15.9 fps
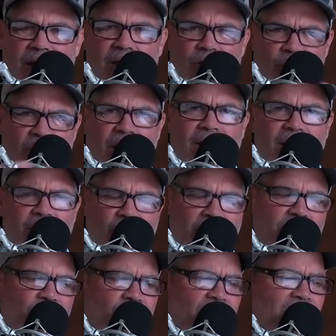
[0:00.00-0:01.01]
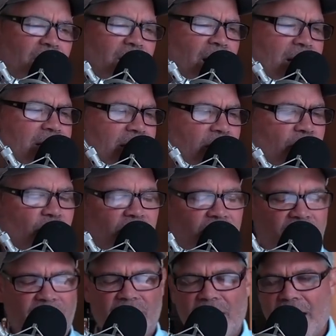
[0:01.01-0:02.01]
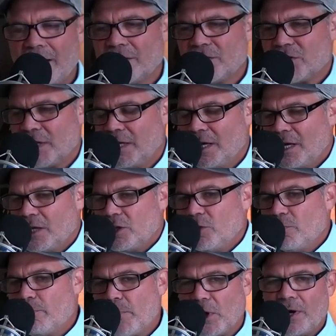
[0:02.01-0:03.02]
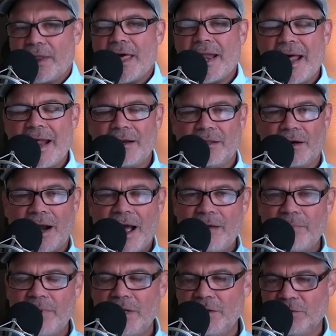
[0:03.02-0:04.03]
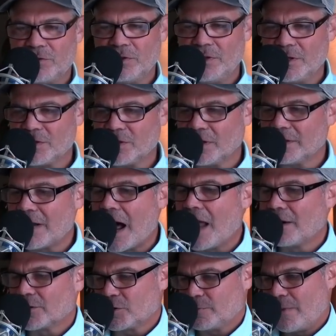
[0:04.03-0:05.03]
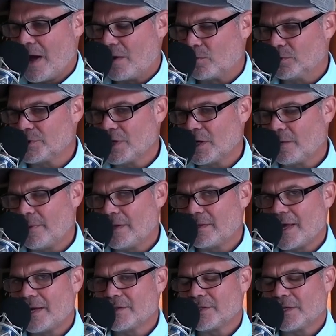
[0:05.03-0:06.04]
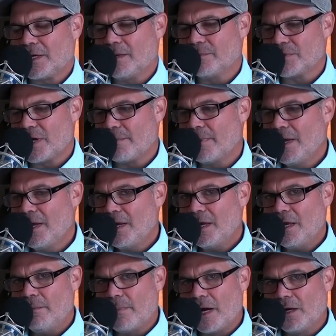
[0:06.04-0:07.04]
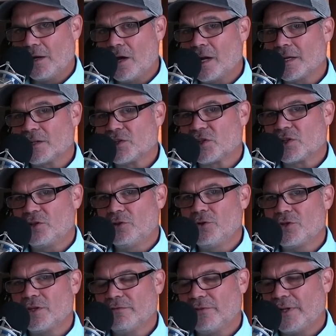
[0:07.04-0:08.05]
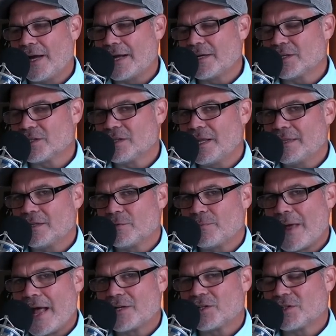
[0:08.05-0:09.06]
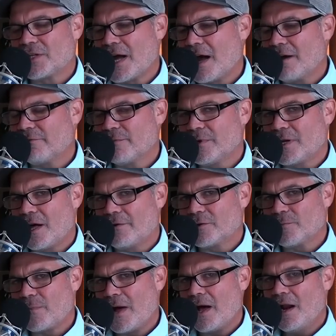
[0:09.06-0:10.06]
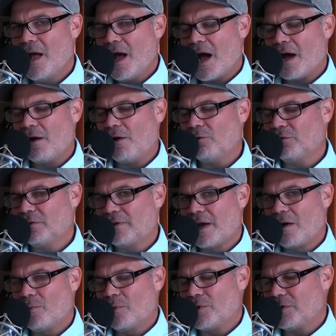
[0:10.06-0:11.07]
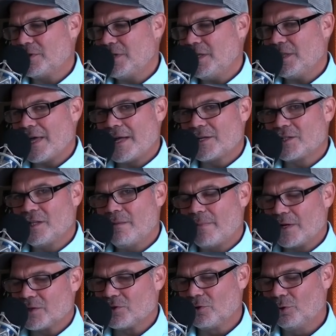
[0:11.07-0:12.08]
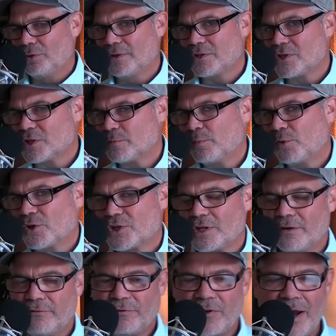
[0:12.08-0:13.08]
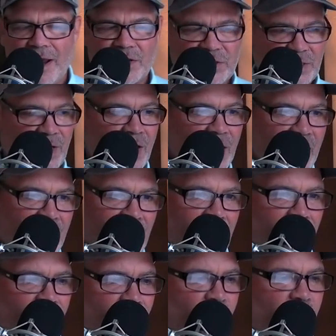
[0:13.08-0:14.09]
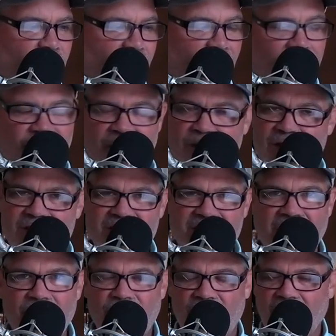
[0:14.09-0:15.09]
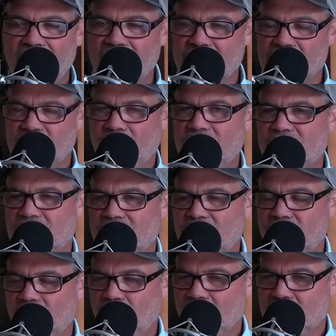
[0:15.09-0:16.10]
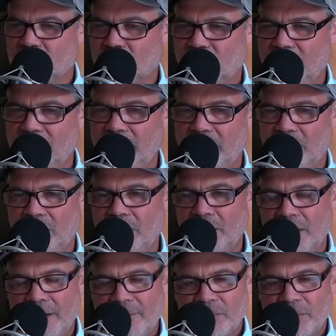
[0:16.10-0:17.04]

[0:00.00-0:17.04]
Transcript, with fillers: Anyway, you get the idea, you get the analogy, you burn that out of there. I've been using this on Dollar Spot, and we'll talk about that as it comes up in my lawn exclusively. I just let those patches die from the Dollar Spot. I hose it down with the dethatch, and then my stolons just push in fresh, and I don't notice. And I've done the same thing in the Zoysia, too. It works really good.